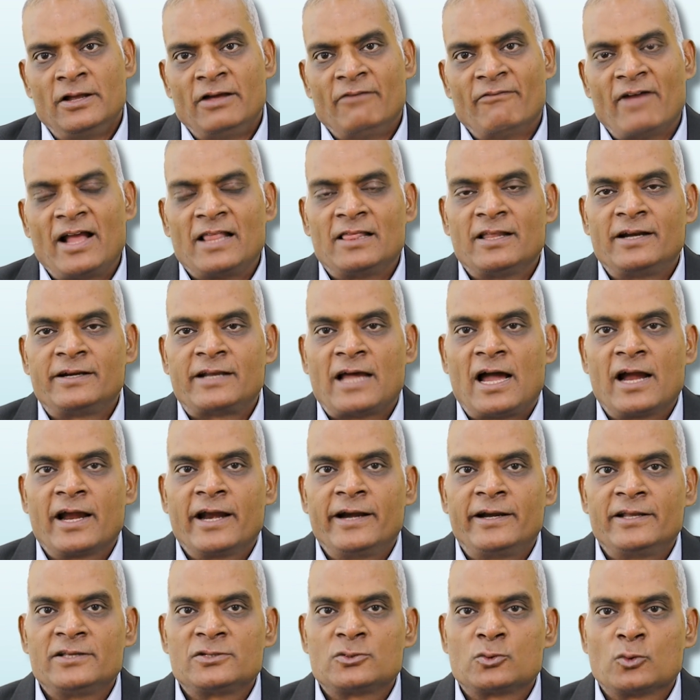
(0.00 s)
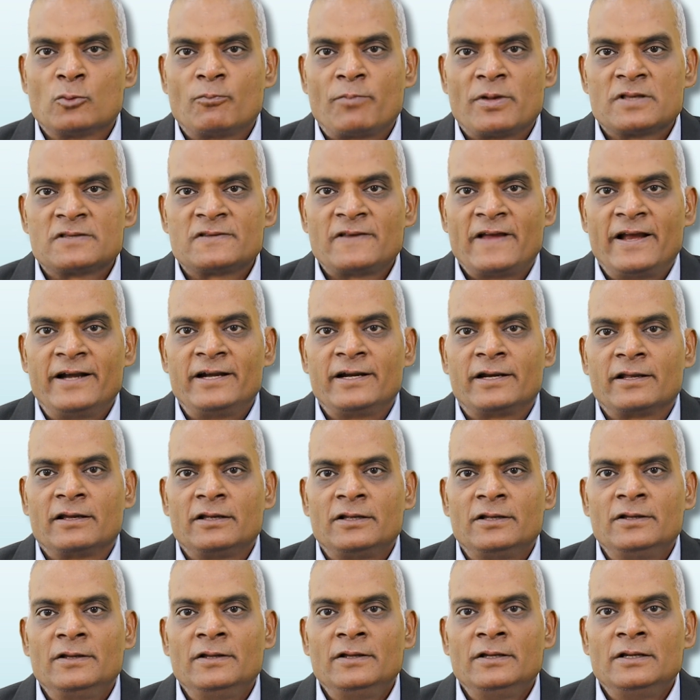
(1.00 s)
While the target is 2%,
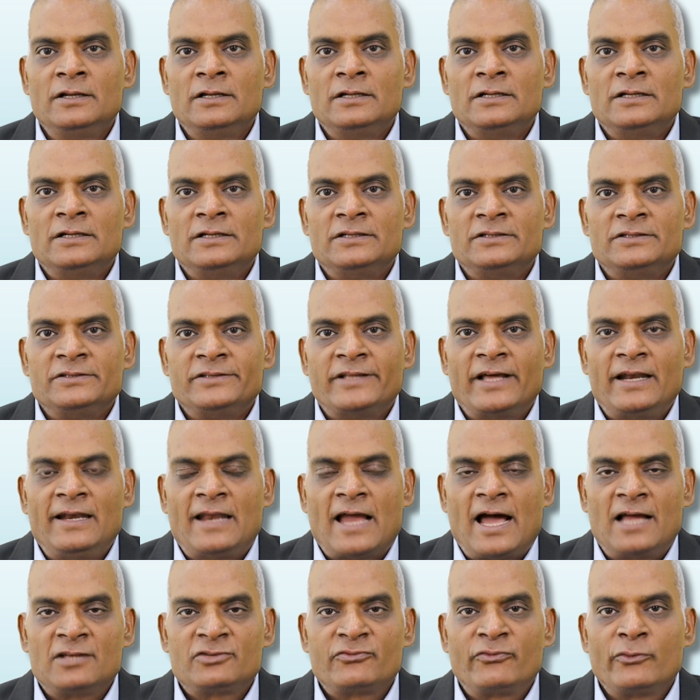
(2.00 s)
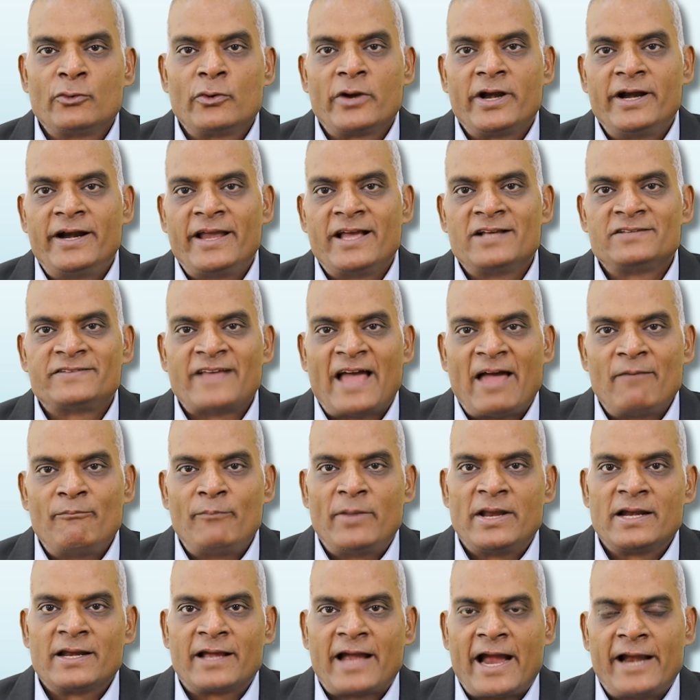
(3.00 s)
the last few readings have
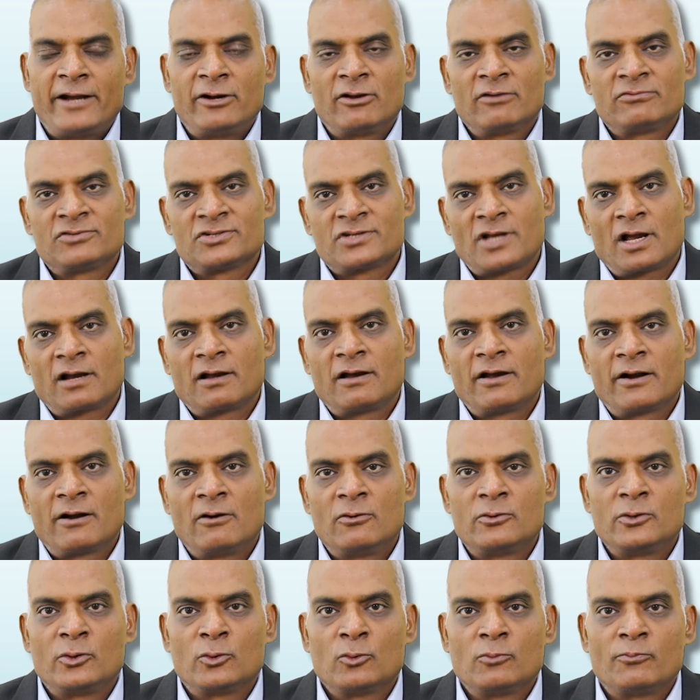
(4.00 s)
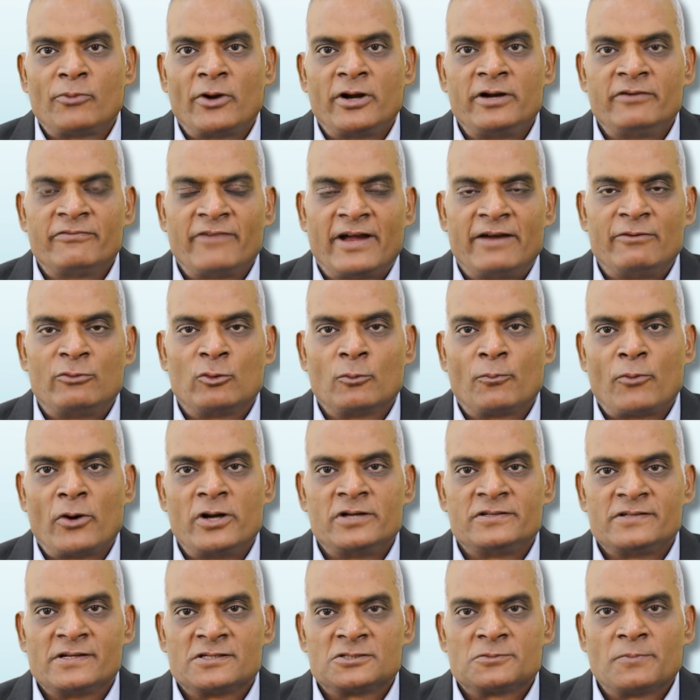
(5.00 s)
been kind of stuck around 2.5,
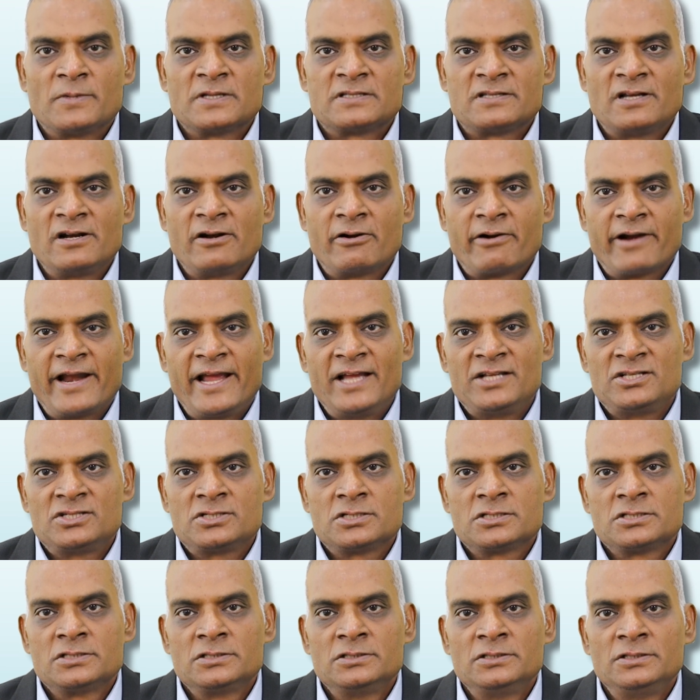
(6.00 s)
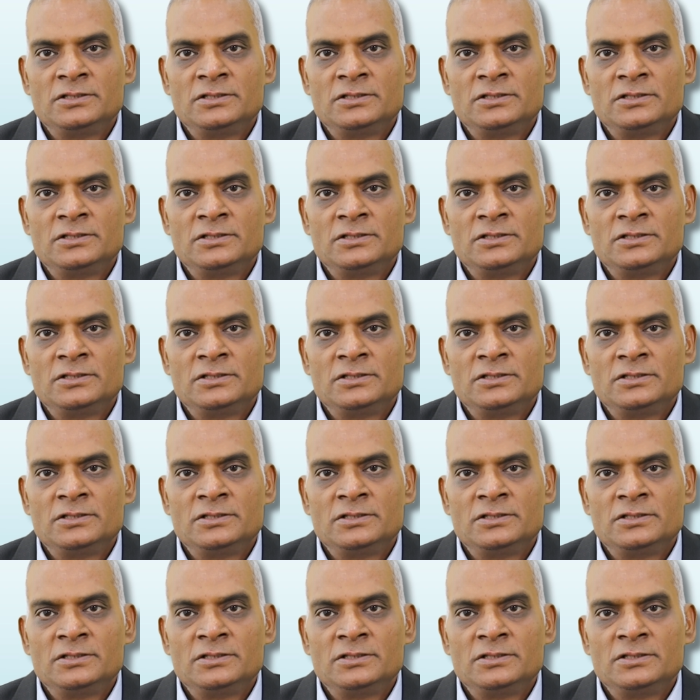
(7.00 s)
2.6% range,